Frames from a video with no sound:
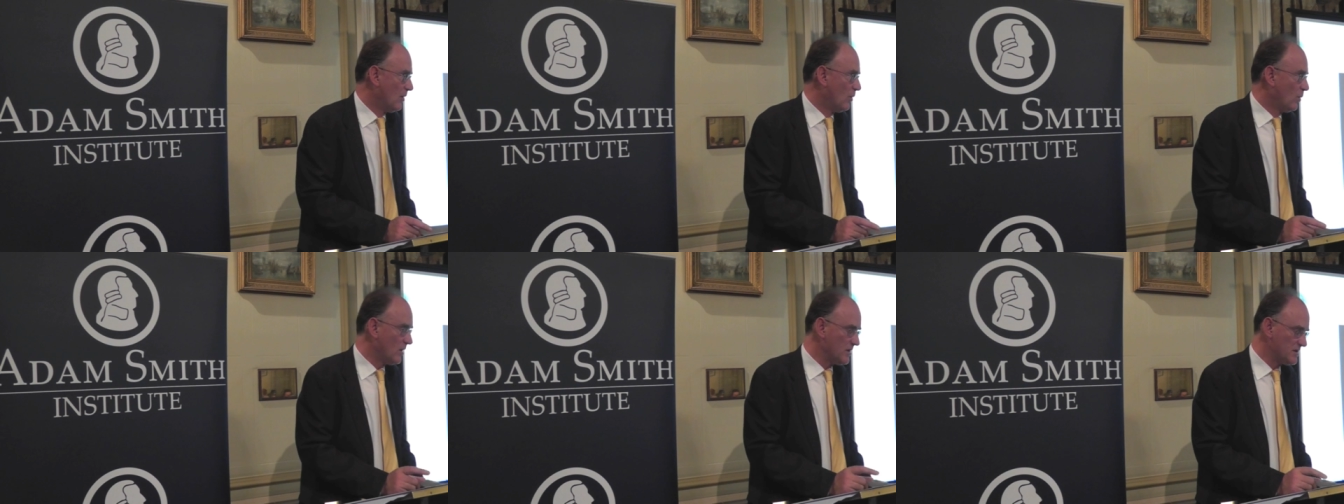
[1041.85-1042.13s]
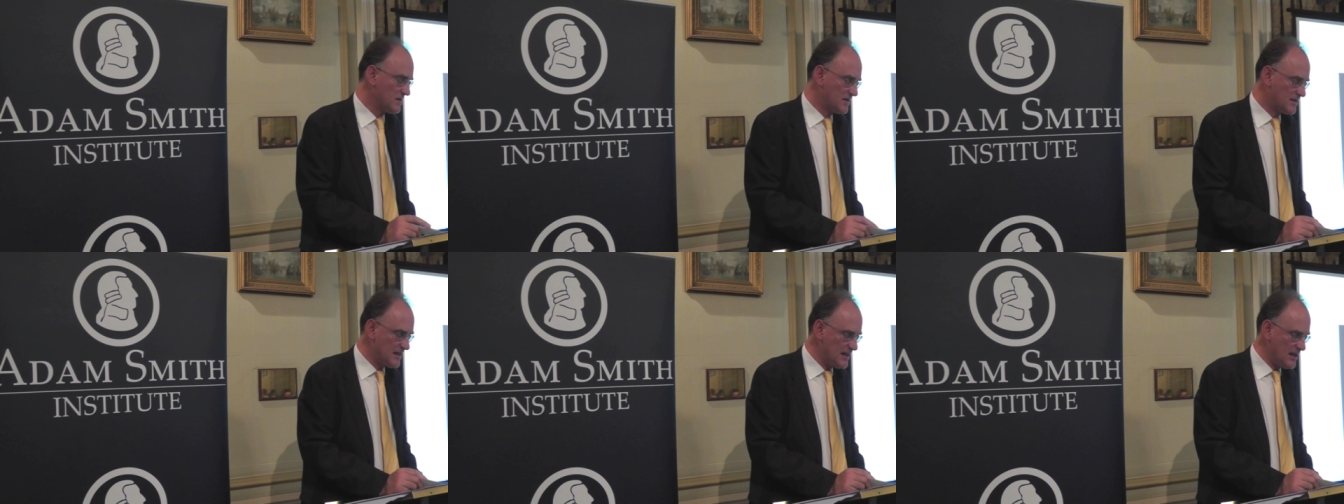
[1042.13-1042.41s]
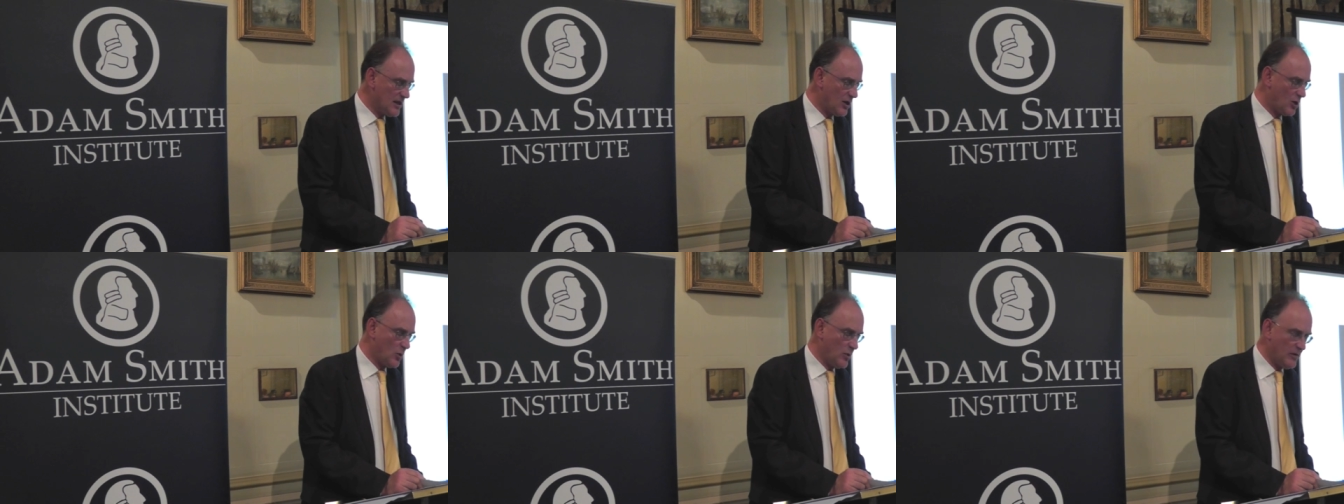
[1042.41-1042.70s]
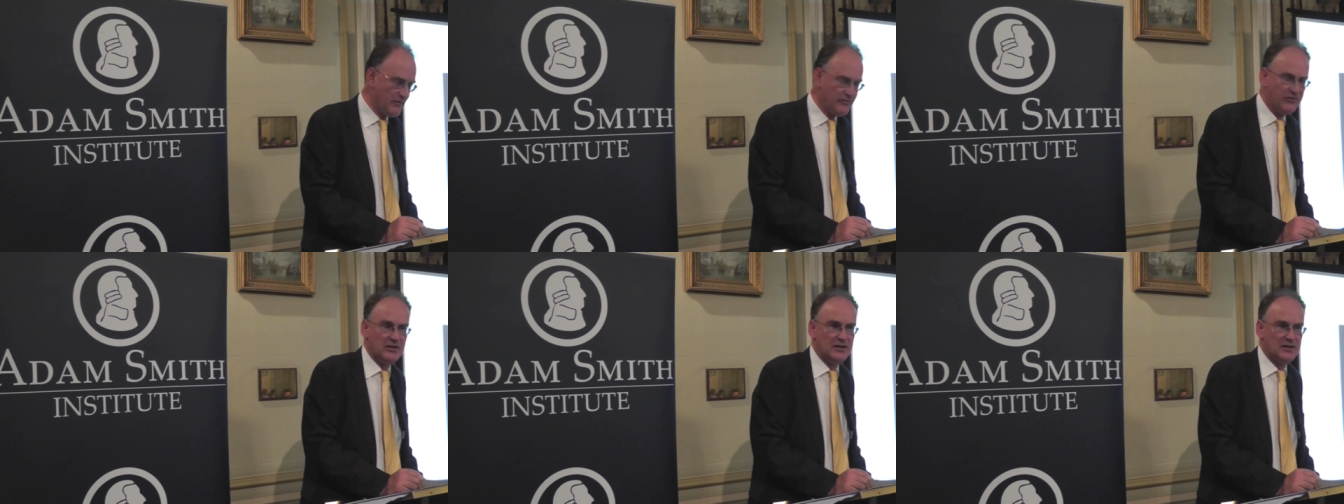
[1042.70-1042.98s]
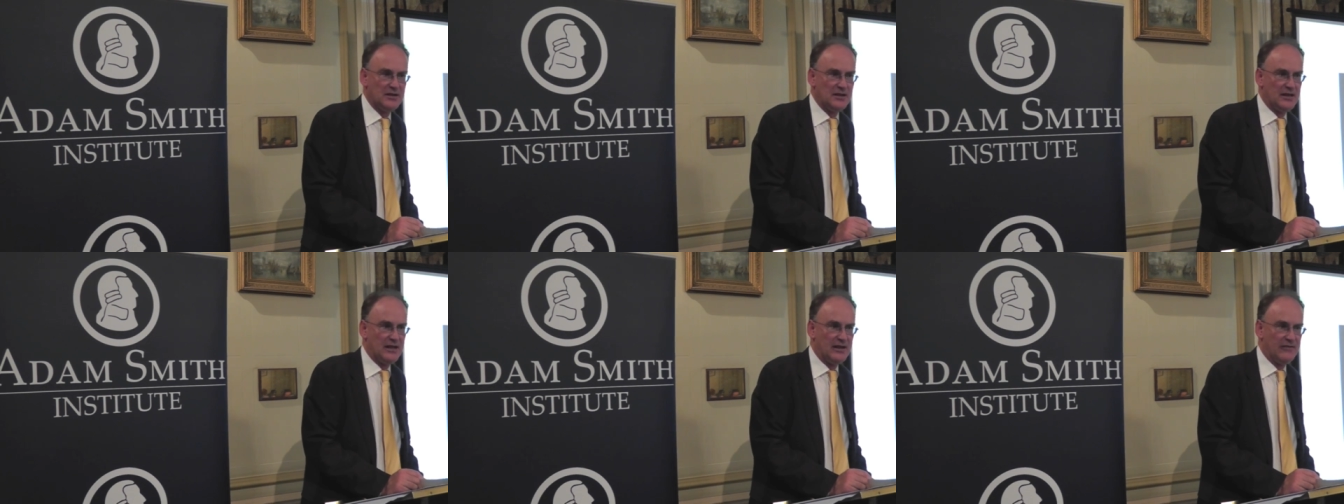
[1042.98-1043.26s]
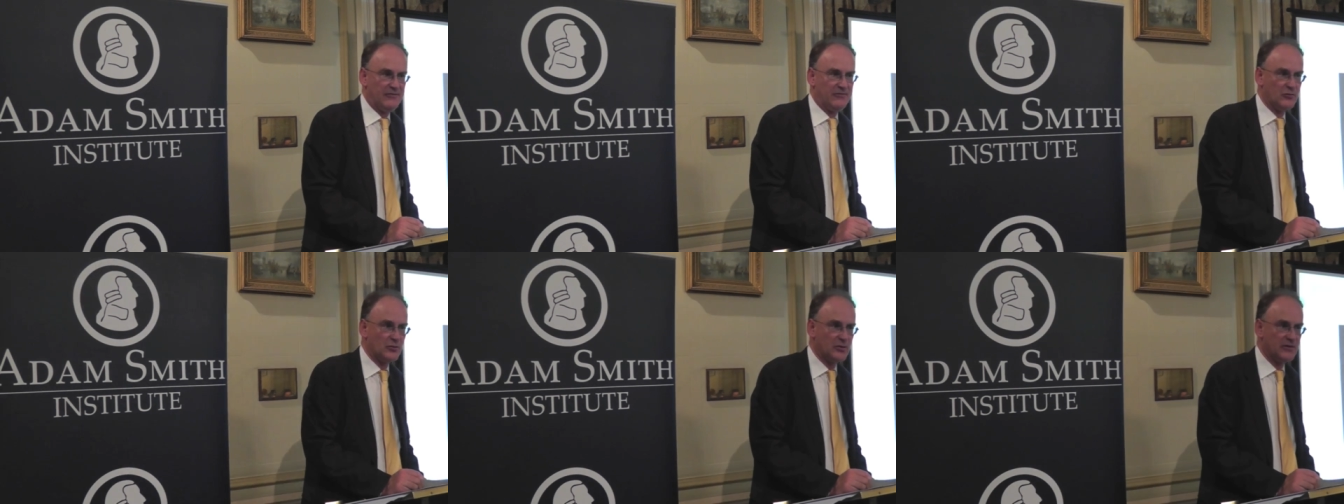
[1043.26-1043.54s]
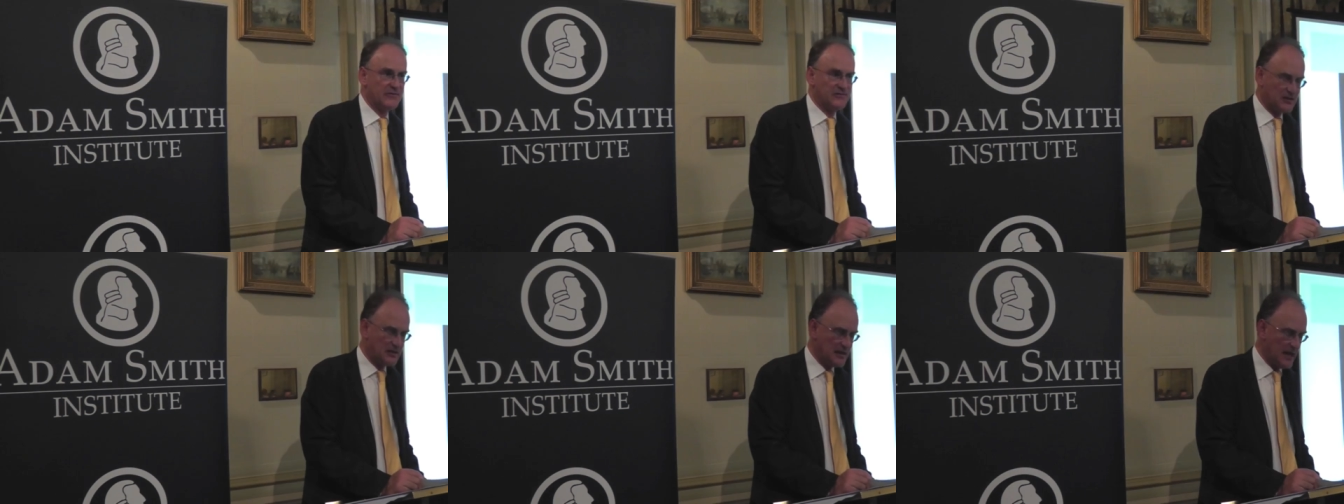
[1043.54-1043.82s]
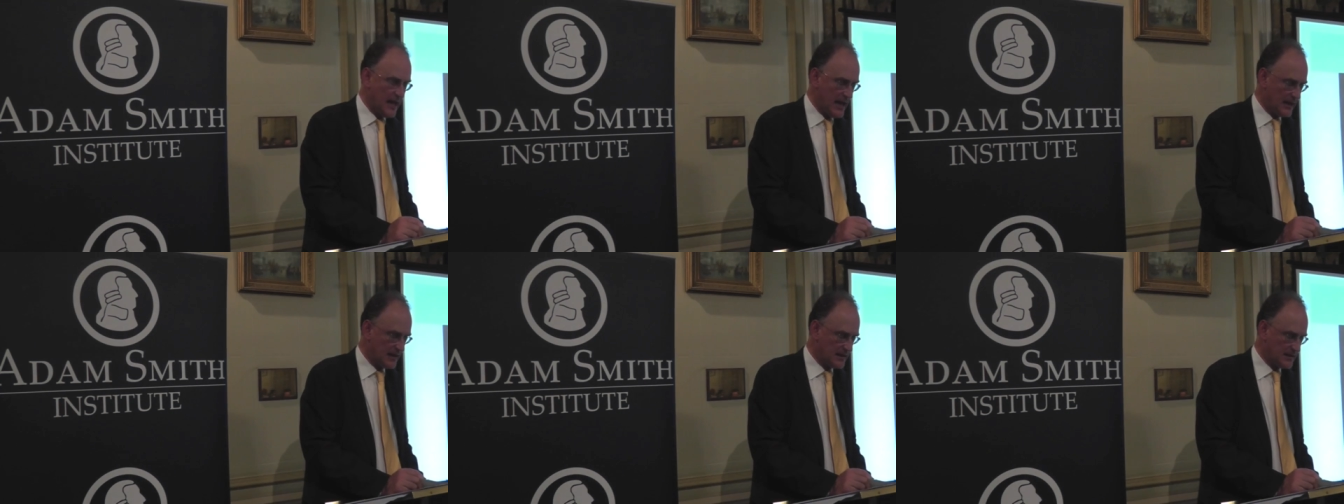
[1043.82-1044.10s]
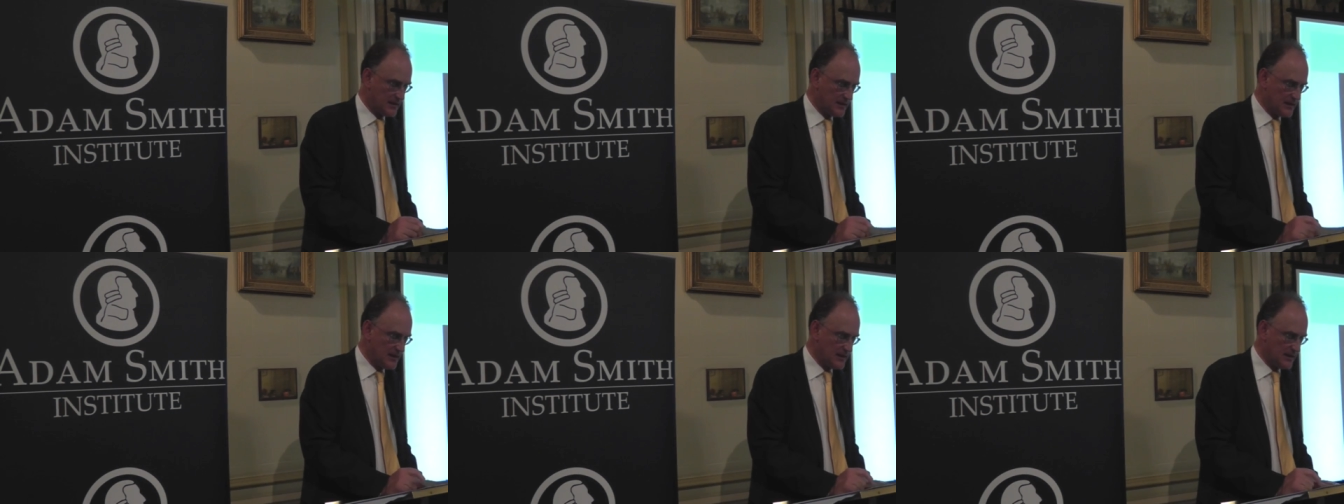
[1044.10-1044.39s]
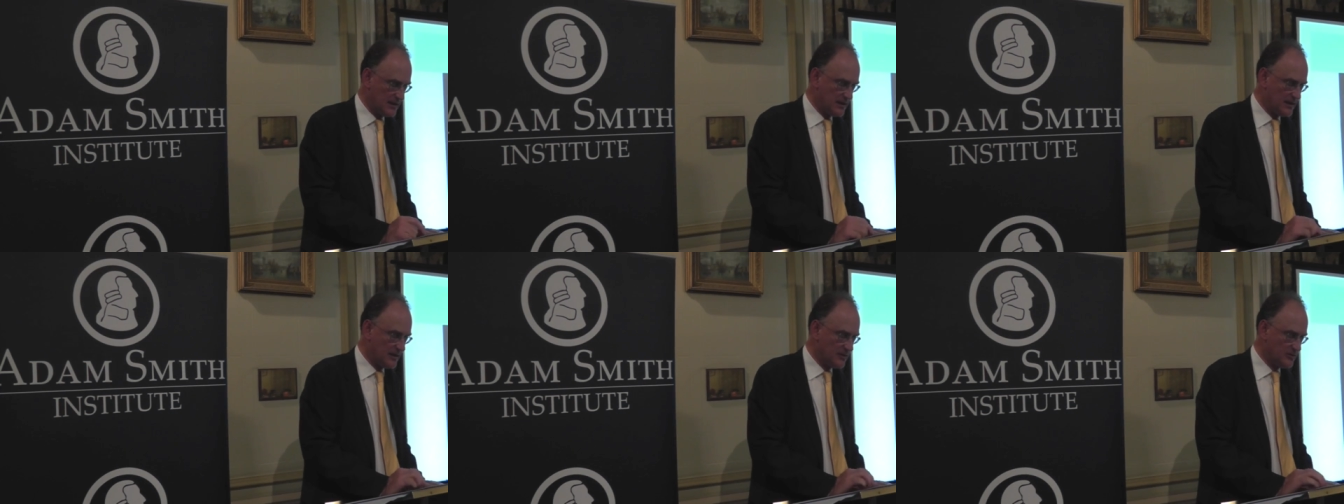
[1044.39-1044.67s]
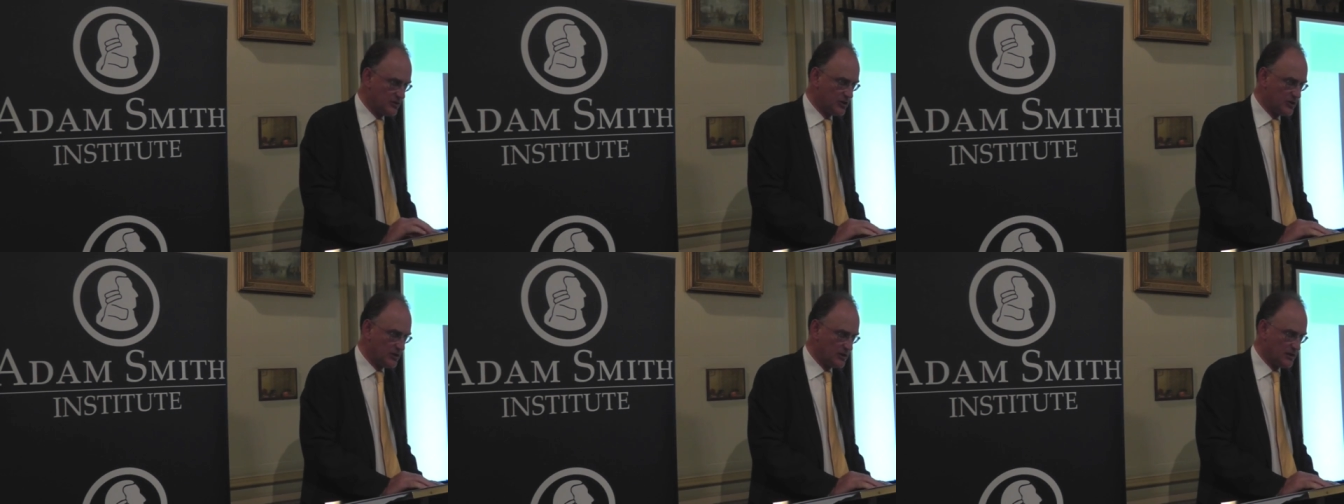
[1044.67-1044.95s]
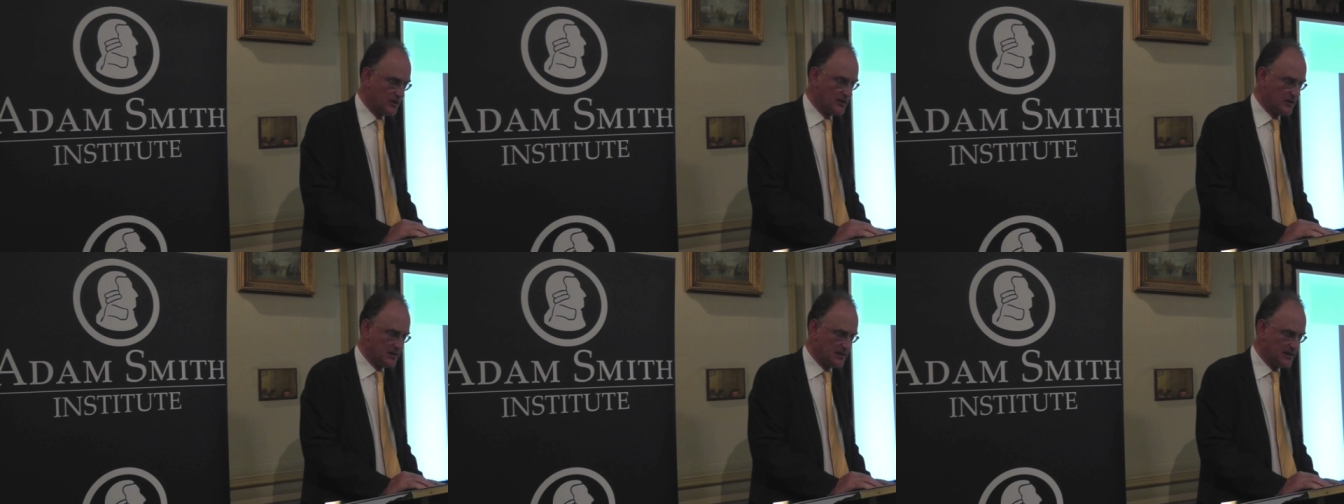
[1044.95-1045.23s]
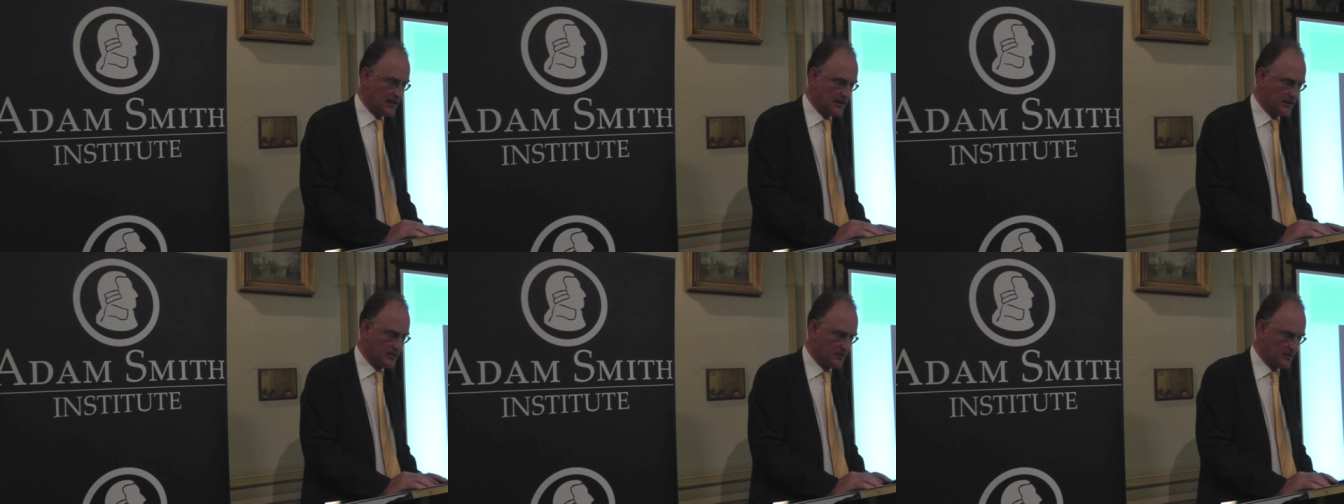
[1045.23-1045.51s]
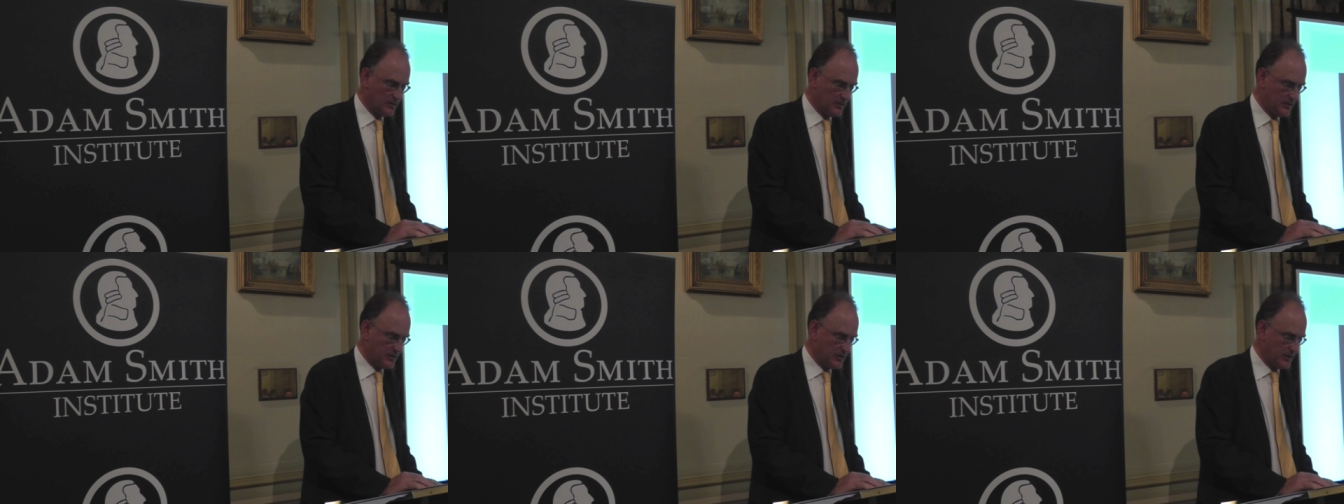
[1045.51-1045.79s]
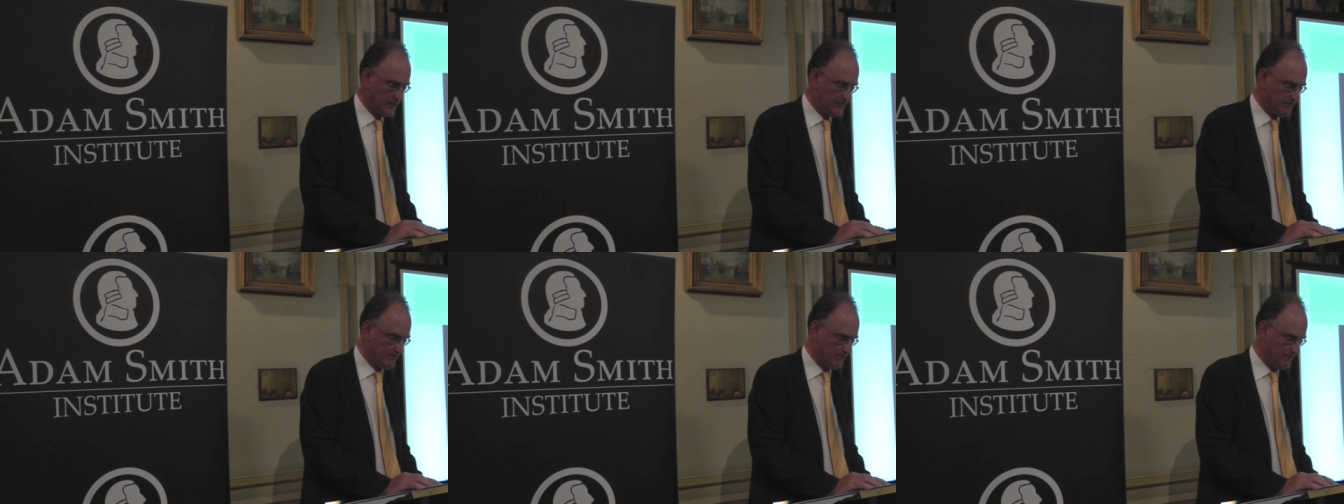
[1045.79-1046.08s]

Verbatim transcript: What's the equivalent, therefore, of sex in culture and technology?